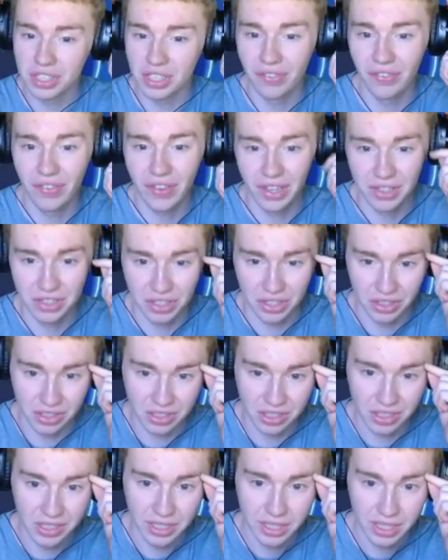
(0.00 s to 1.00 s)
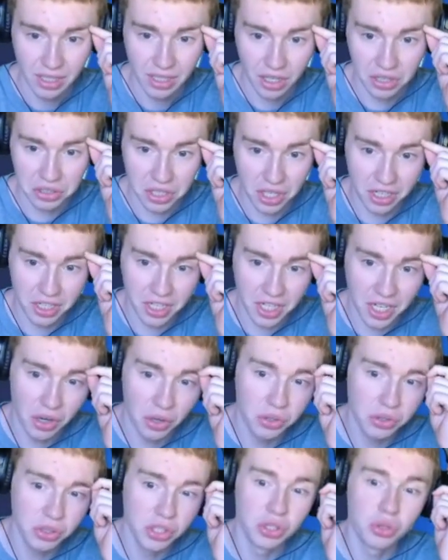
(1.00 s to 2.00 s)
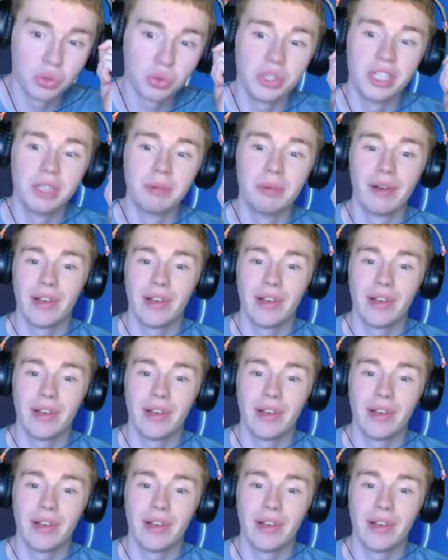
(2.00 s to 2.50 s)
efficient. Alterra could only dream of